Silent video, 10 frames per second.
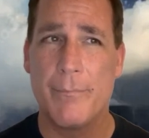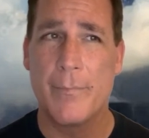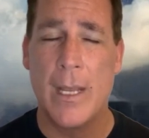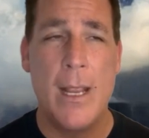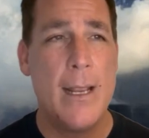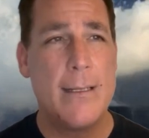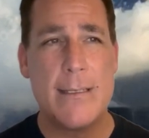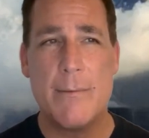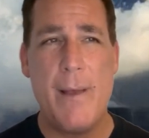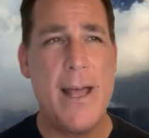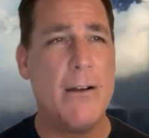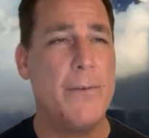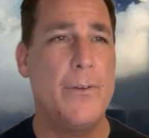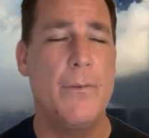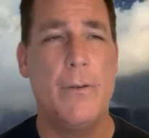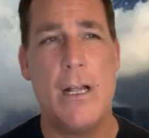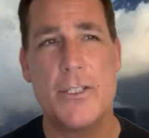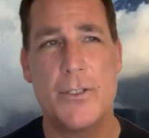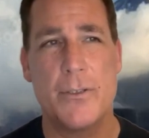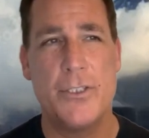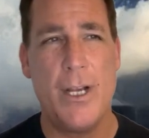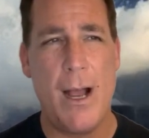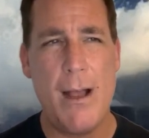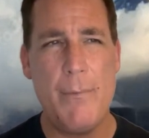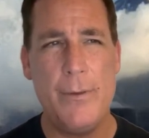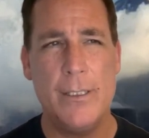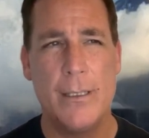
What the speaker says: It doesn't matter if you've lost your job,